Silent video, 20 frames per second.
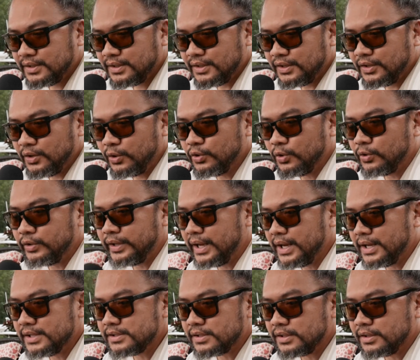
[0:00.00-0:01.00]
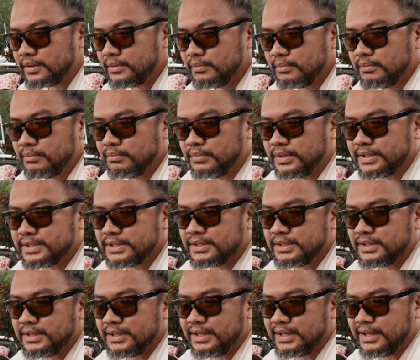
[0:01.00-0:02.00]
You don't know the answer, but
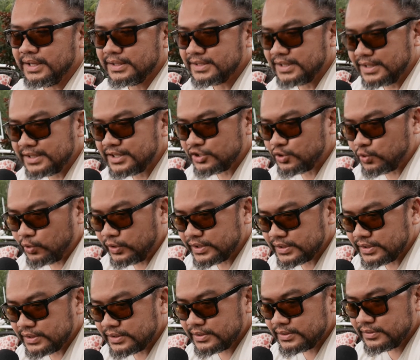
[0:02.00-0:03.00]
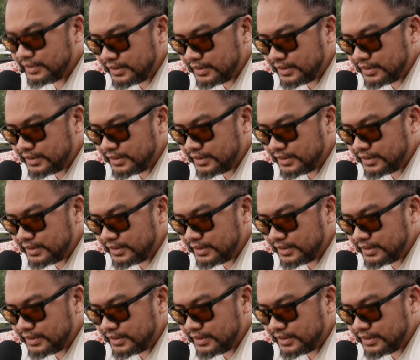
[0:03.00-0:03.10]
it's in the choices.